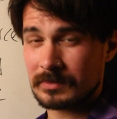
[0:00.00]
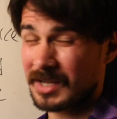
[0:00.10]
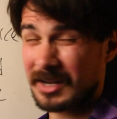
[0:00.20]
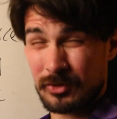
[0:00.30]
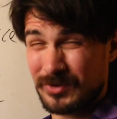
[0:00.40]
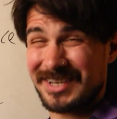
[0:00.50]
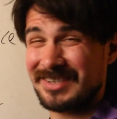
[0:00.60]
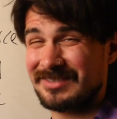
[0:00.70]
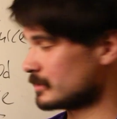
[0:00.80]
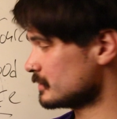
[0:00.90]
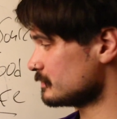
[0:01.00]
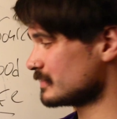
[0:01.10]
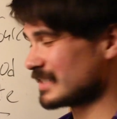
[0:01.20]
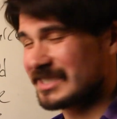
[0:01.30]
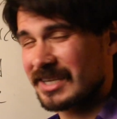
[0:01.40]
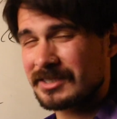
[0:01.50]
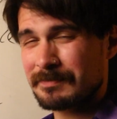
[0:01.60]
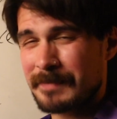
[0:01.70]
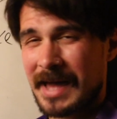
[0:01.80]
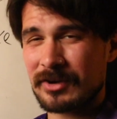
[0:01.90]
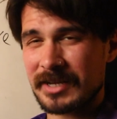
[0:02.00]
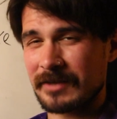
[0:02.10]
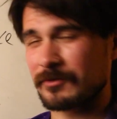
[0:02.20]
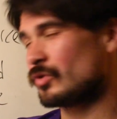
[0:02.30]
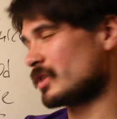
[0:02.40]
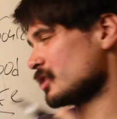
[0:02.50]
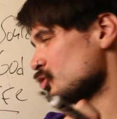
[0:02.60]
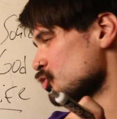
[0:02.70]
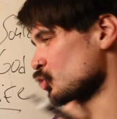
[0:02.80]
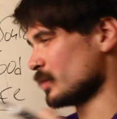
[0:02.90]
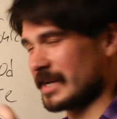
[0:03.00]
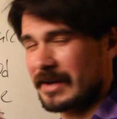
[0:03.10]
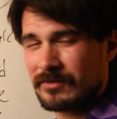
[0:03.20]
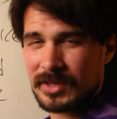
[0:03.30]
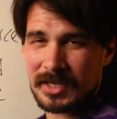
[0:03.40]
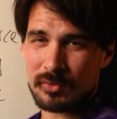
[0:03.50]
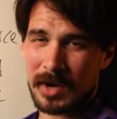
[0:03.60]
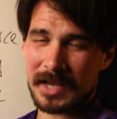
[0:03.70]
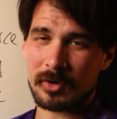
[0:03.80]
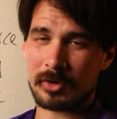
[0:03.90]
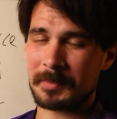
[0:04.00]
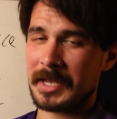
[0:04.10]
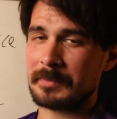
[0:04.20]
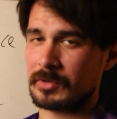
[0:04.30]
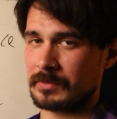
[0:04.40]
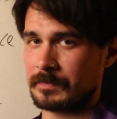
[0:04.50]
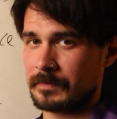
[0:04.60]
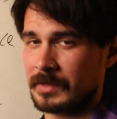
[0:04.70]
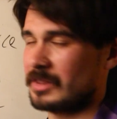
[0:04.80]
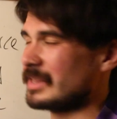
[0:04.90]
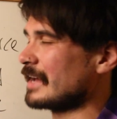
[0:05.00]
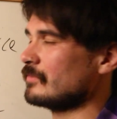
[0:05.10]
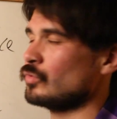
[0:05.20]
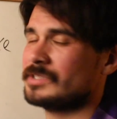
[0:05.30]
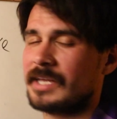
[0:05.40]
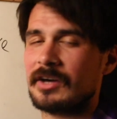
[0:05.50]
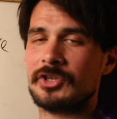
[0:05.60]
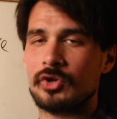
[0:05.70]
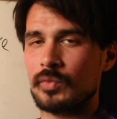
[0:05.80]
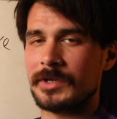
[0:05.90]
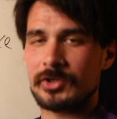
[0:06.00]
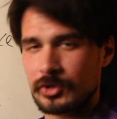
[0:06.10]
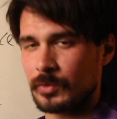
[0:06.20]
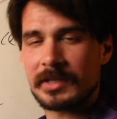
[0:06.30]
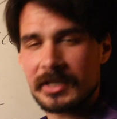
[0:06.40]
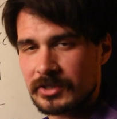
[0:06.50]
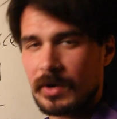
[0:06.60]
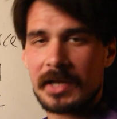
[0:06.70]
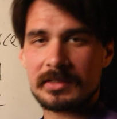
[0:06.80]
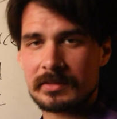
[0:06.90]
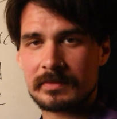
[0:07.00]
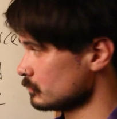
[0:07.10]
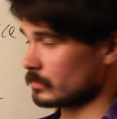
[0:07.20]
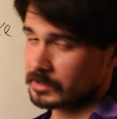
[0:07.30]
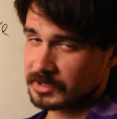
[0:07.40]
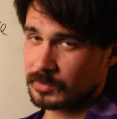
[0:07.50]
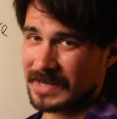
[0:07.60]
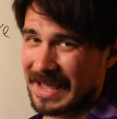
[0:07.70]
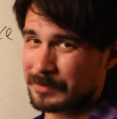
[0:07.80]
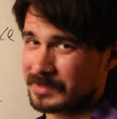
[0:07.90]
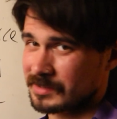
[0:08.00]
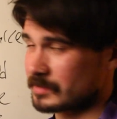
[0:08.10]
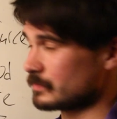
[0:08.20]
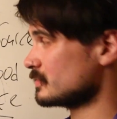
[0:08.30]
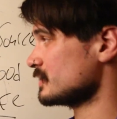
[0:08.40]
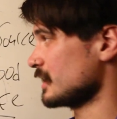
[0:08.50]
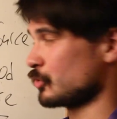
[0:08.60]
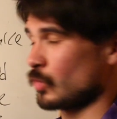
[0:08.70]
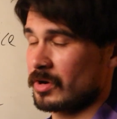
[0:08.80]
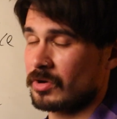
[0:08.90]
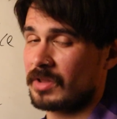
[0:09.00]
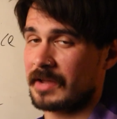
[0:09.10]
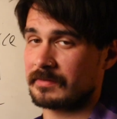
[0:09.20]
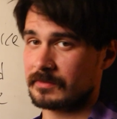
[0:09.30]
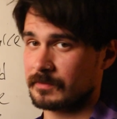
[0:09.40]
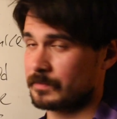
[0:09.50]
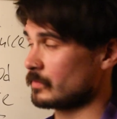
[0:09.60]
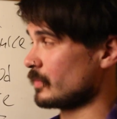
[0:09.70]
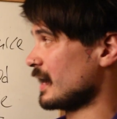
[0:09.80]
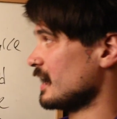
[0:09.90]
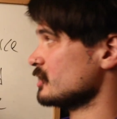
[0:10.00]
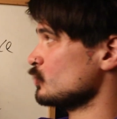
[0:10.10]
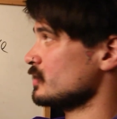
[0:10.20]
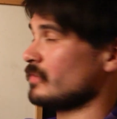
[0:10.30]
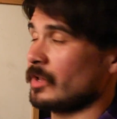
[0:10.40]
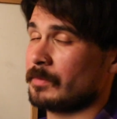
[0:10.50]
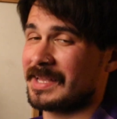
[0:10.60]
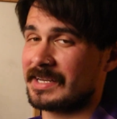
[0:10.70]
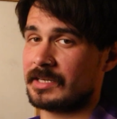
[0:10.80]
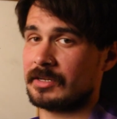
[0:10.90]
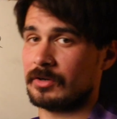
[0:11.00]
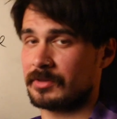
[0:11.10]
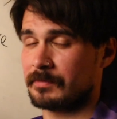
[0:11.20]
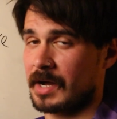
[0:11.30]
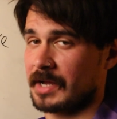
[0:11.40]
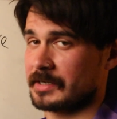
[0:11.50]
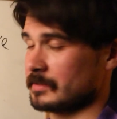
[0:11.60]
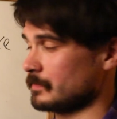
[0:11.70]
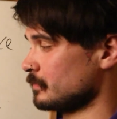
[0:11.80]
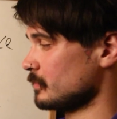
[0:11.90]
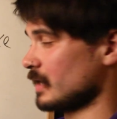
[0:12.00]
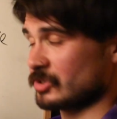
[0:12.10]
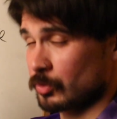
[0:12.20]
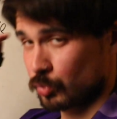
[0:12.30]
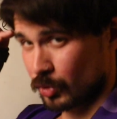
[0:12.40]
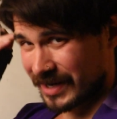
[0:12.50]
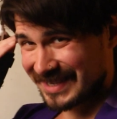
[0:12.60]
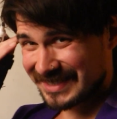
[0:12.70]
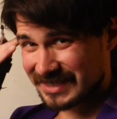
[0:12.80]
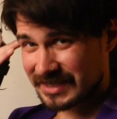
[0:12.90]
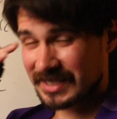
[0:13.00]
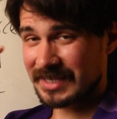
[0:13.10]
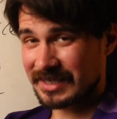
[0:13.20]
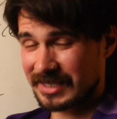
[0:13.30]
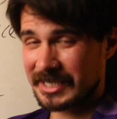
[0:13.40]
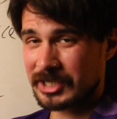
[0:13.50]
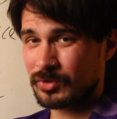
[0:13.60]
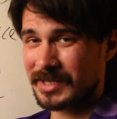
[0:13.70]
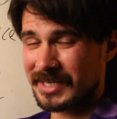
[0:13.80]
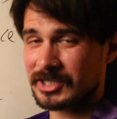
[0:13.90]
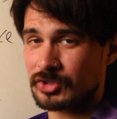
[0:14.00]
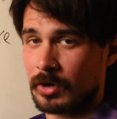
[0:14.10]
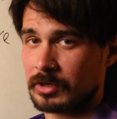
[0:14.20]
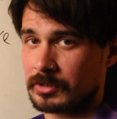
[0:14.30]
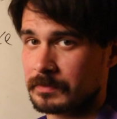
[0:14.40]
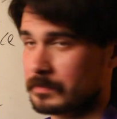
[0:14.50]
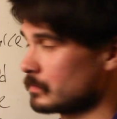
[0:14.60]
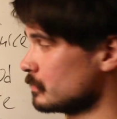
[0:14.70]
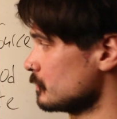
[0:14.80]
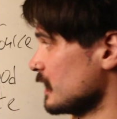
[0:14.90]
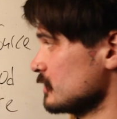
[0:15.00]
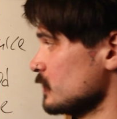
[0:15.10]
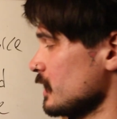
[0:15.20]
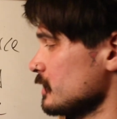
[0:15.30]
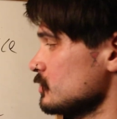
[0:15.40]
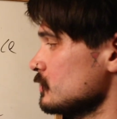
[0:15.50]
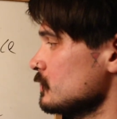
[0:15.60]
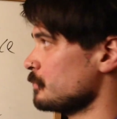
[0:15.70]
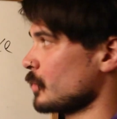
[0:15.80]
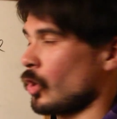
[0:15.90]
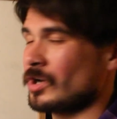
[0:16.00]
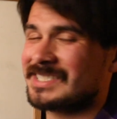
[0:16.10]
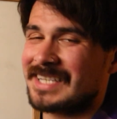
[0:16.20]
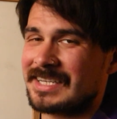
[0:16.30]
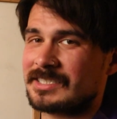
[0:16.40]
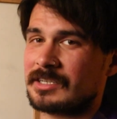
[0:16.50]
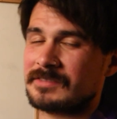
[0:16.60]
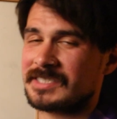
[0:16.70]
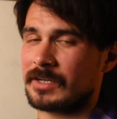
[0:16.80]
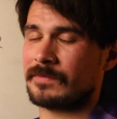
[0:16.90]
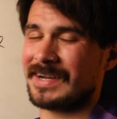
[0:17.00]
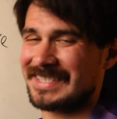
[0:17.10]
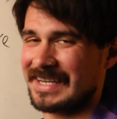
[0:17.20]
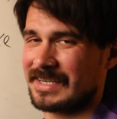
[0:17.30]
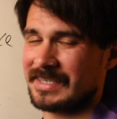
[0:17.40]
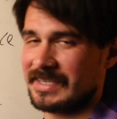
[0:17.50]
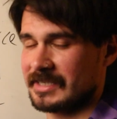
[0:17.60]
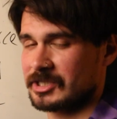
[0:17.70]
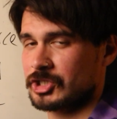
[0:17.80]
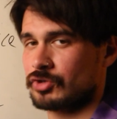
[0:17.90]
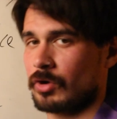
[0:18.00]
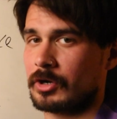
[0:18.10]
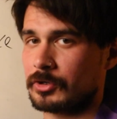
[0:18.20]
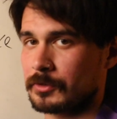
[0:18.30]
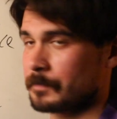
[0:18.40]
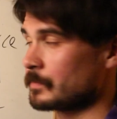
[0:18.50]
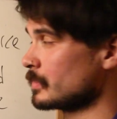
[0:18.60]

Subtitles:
not 3. It doesn't matter if you think you're doing everything right on paper. Life will tell you when you're doing things right. You see, what happens is that throughout our life, as we develop that ego, the mind, as our brains literally get stronger as we age, our sense of self-identity gets stronger.